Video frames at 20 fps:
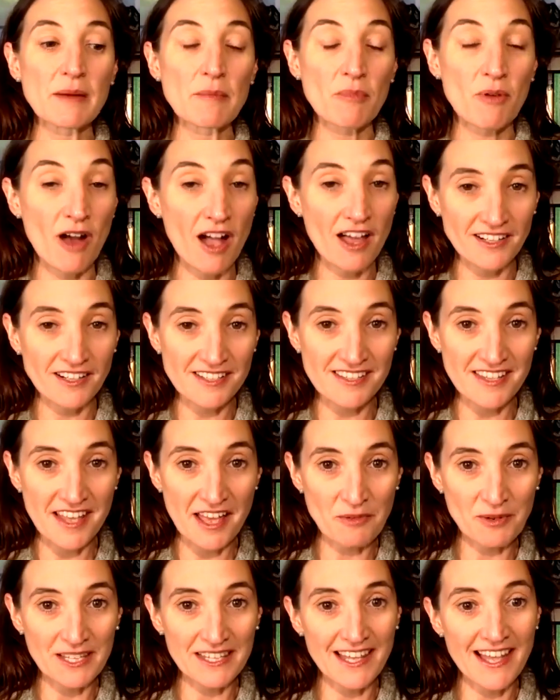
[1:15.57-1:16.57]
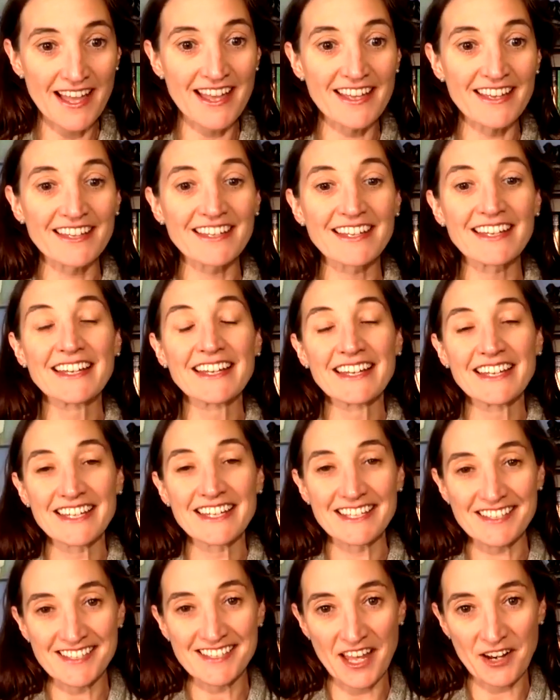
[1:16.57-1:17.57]
products that we like,
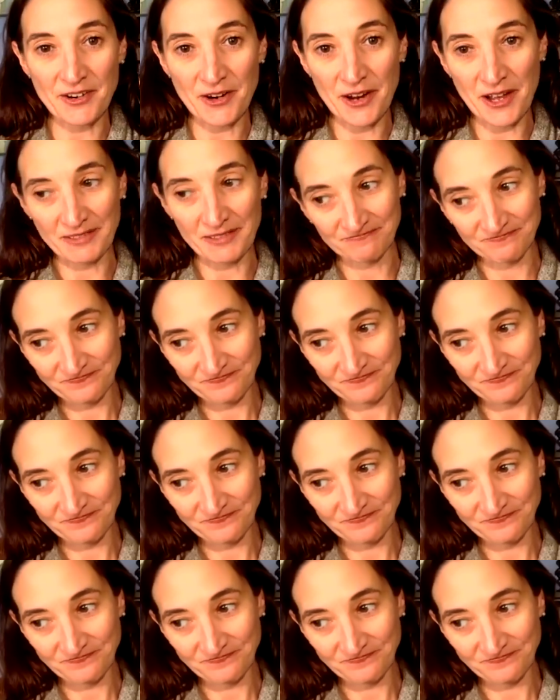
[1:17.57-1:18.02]
et cetera.